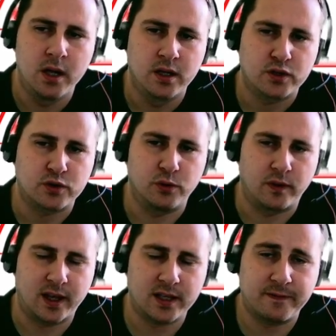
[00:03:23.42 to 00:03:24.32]
So
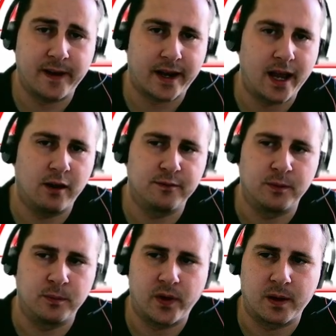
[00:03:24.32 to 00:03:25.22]
that's very helpful
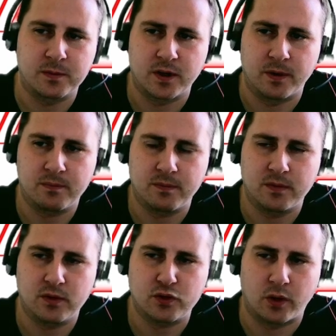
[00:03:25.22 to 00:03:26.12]
in terms of
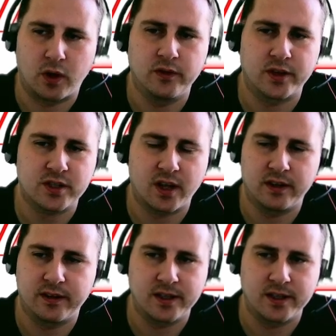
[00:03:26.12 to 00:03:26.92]
sort of understanding.